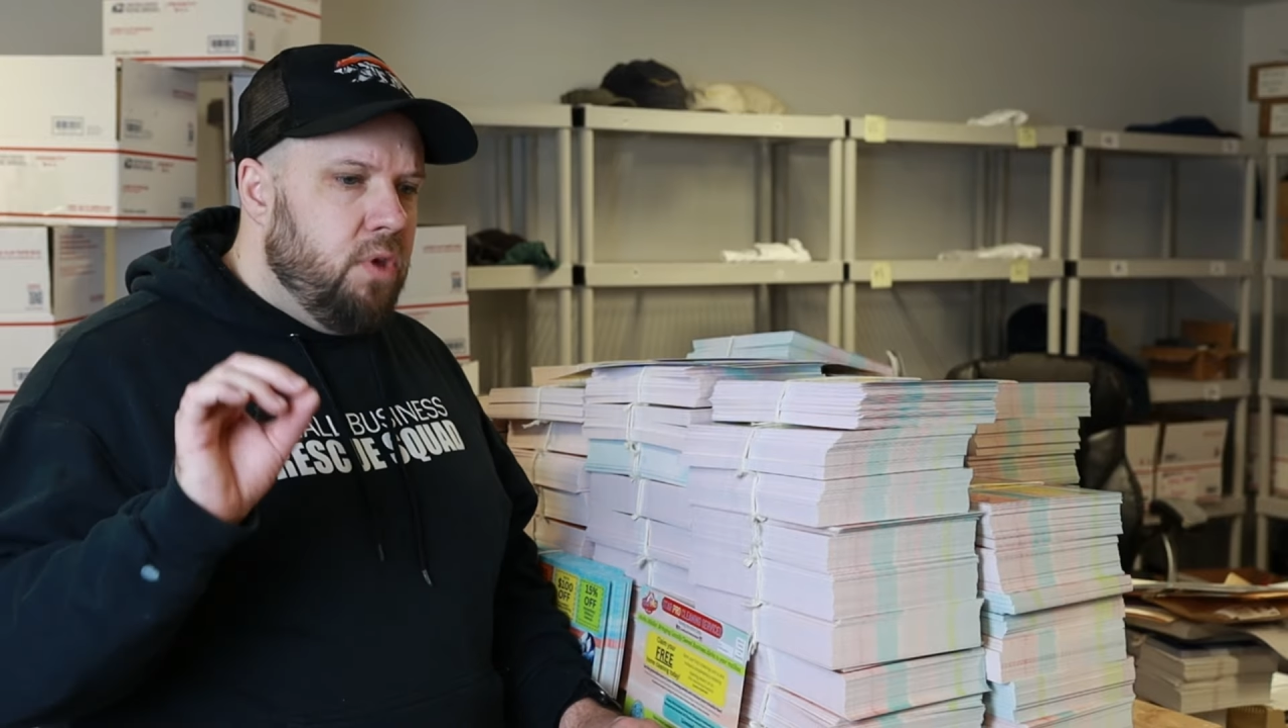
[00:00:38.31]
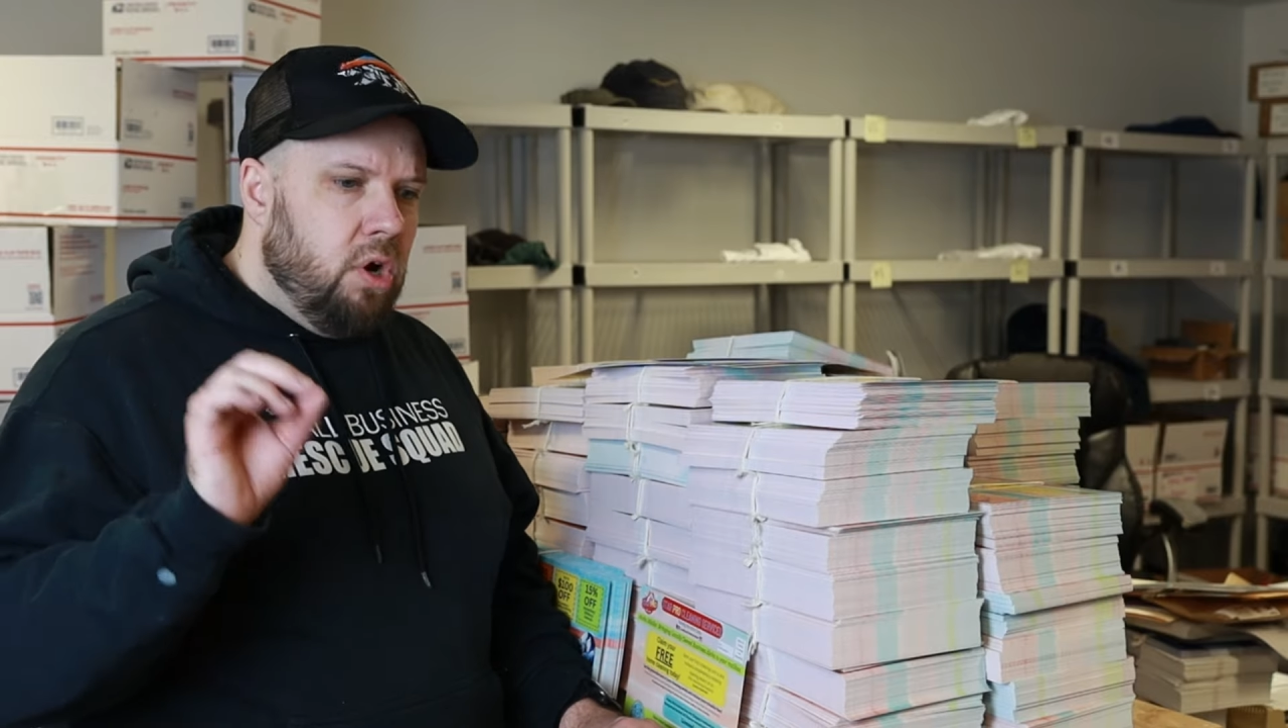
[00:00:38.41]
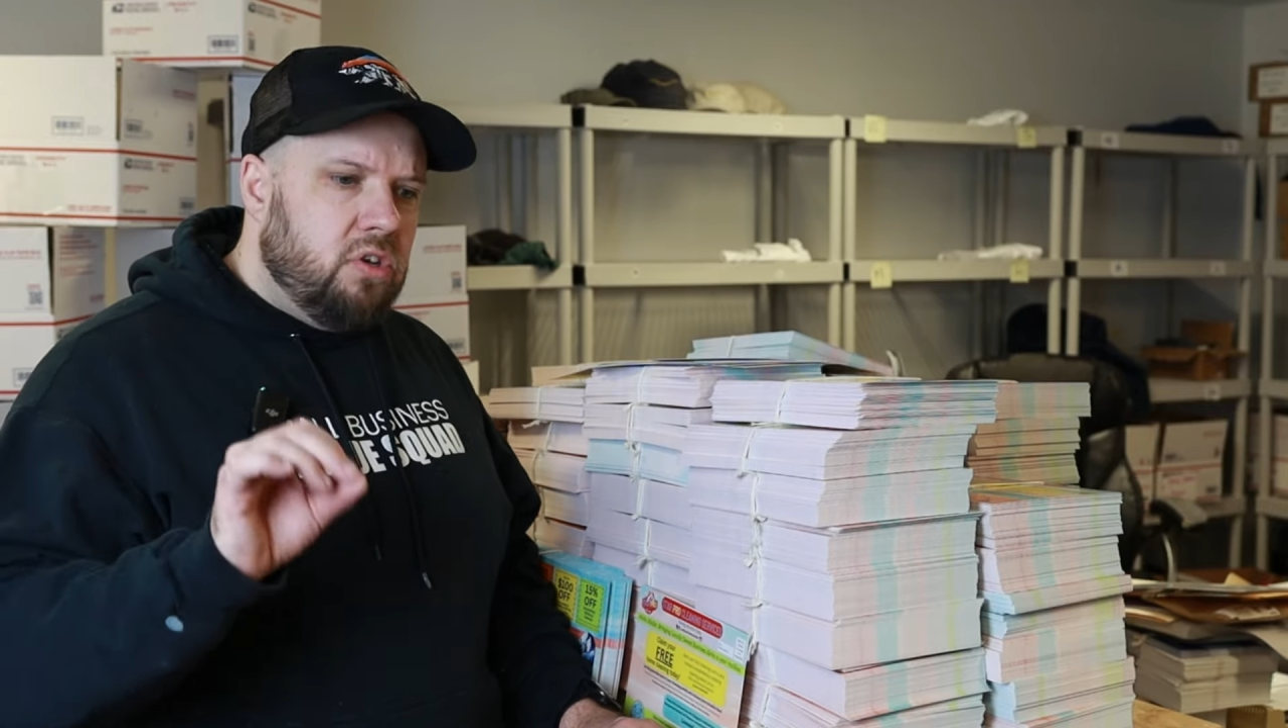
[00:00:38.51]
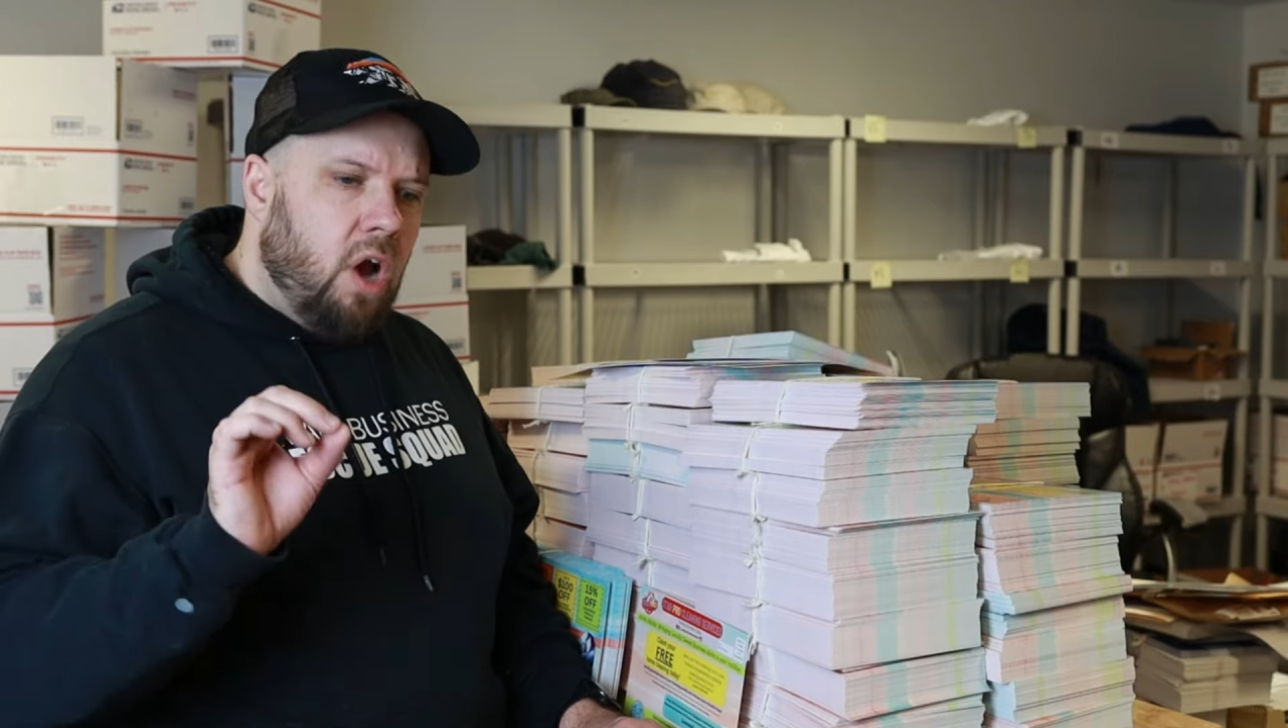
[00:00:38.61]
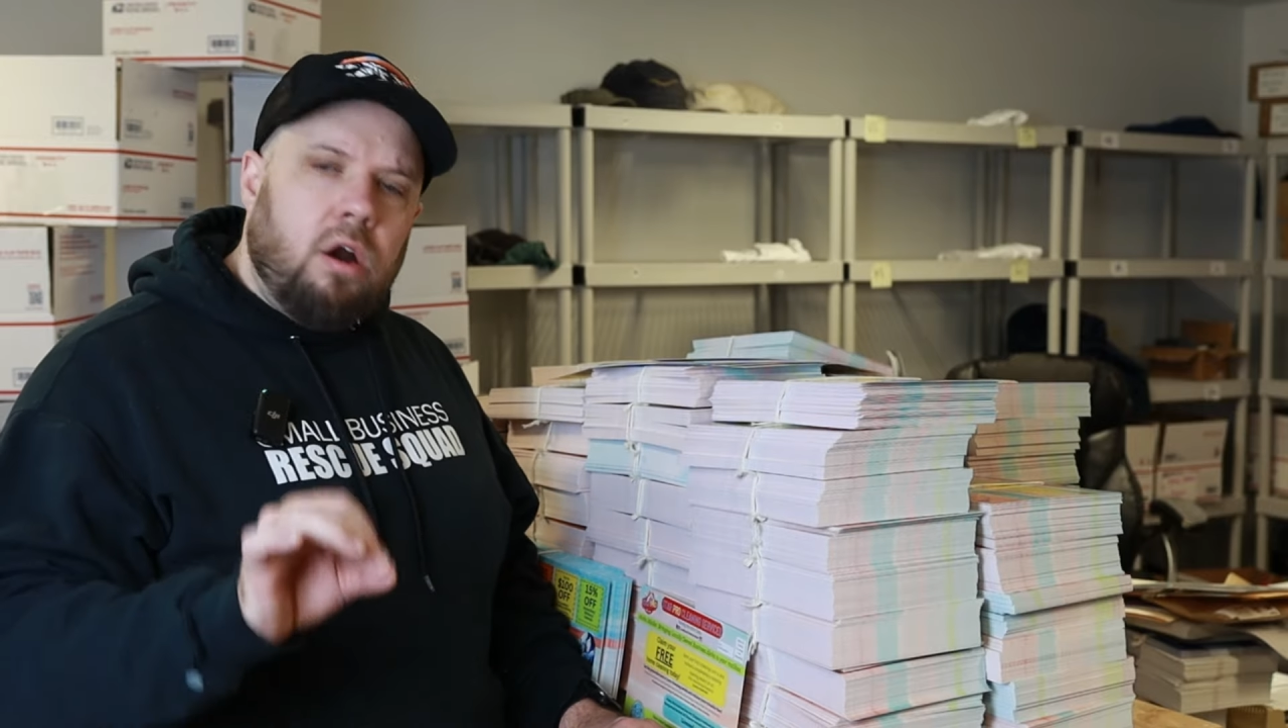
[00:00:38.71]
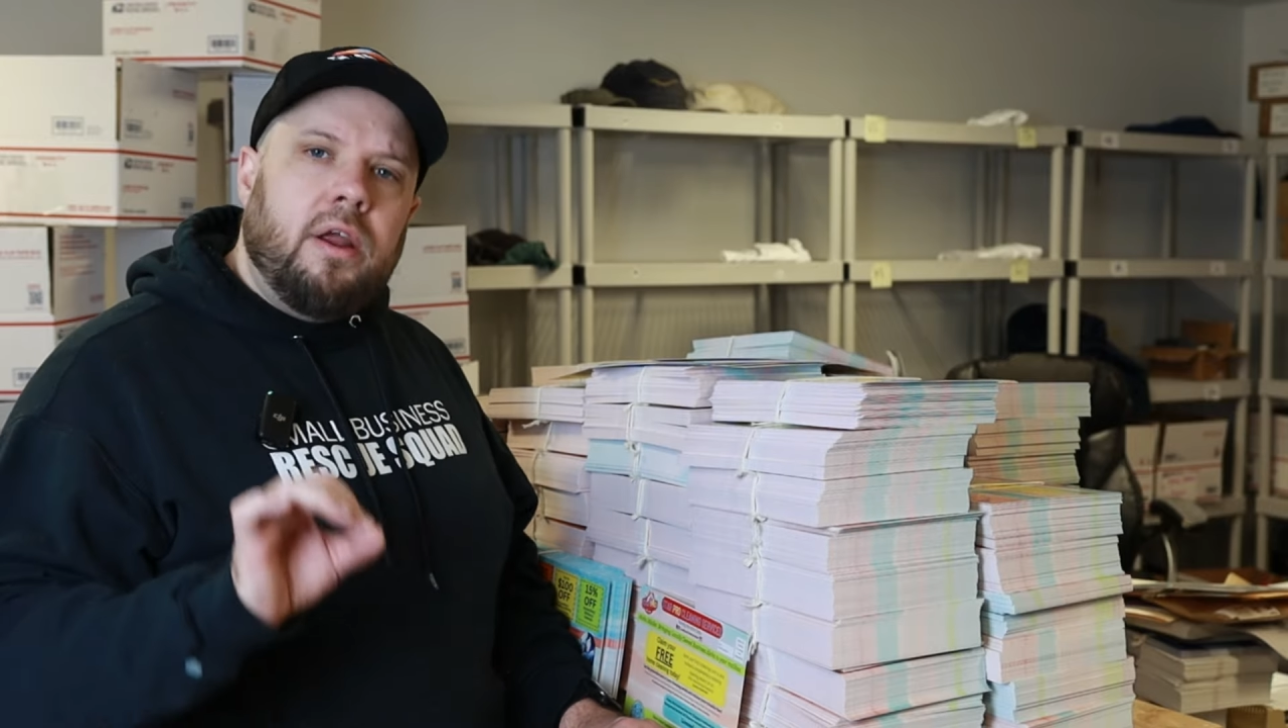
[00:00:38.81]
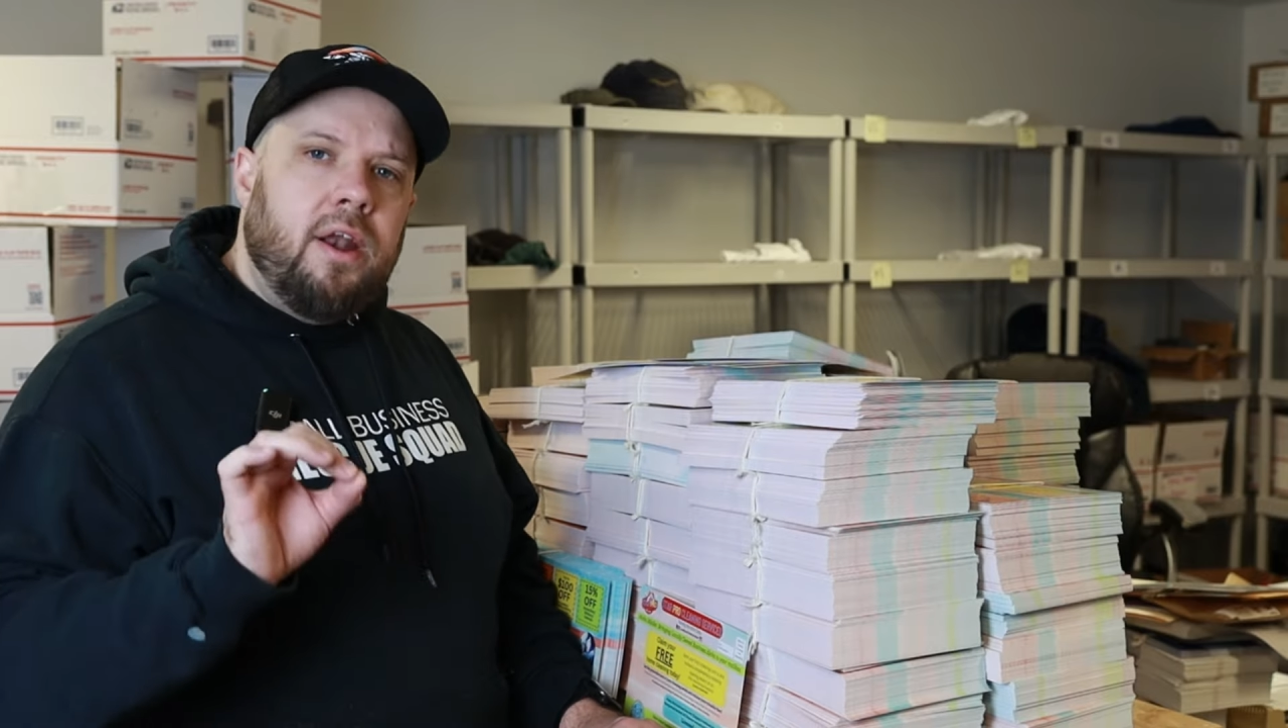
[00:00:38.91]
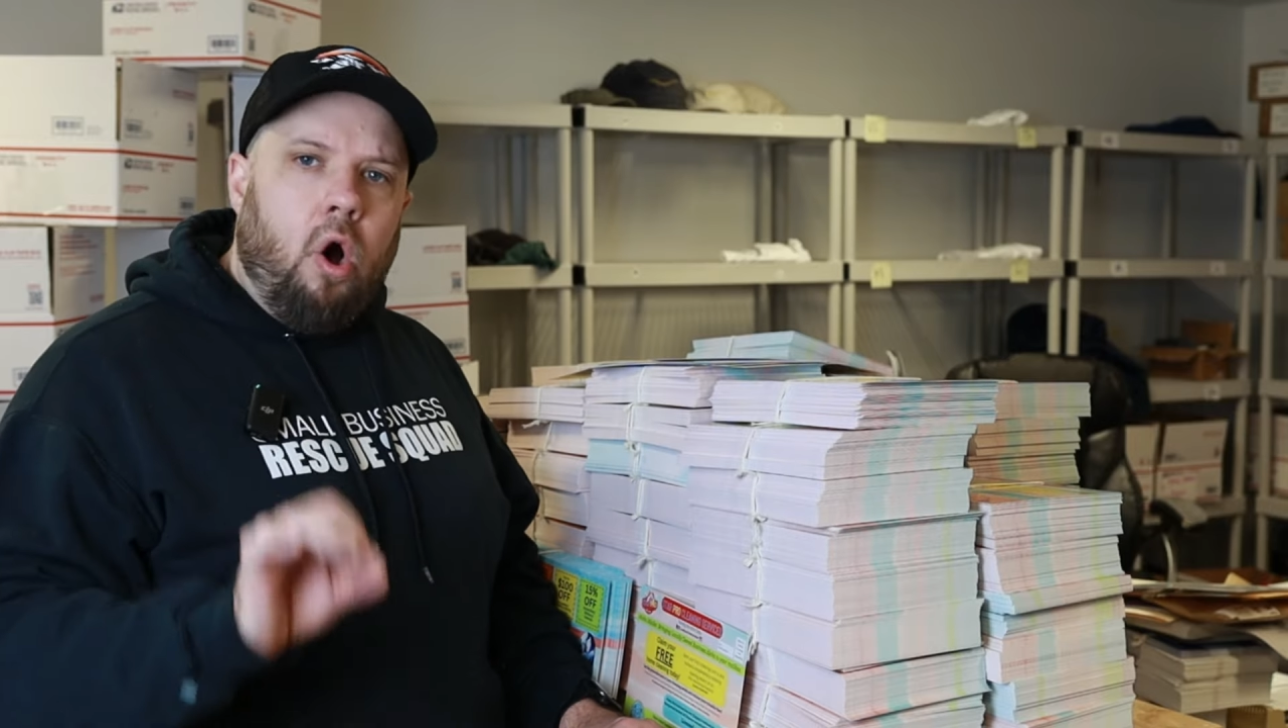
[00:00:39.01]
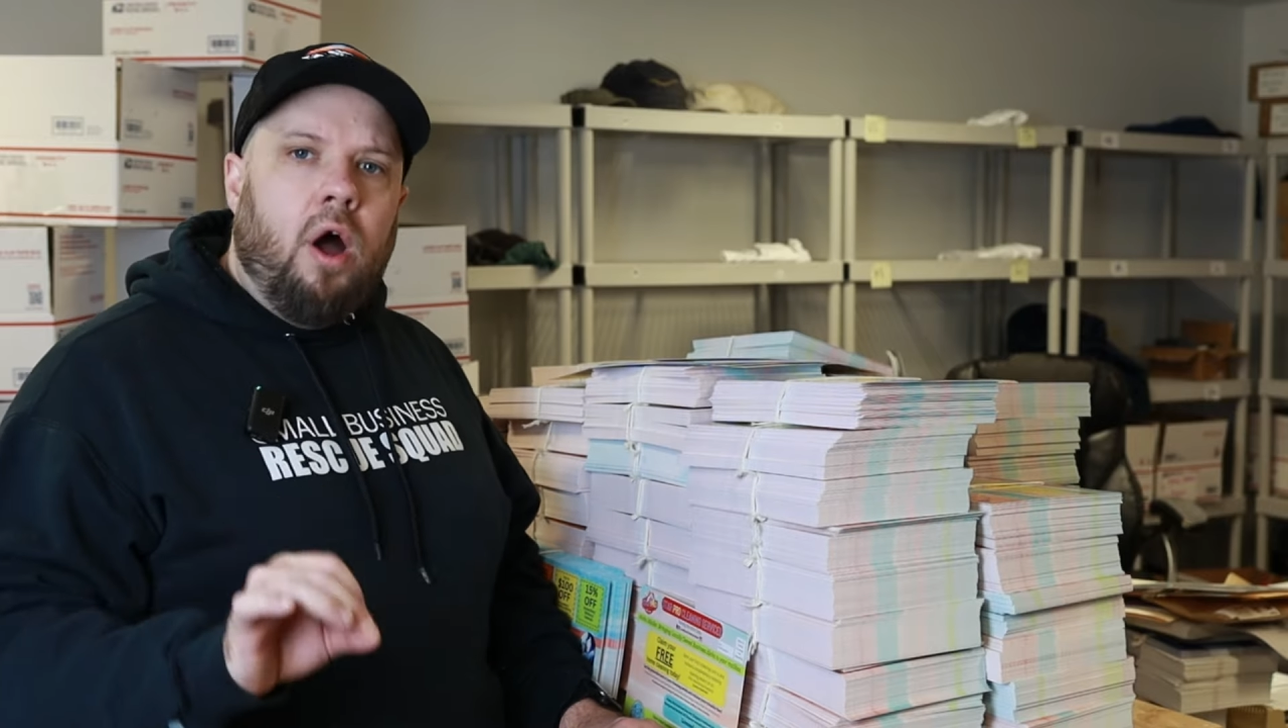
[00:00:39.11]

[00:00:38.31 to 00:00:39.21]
your target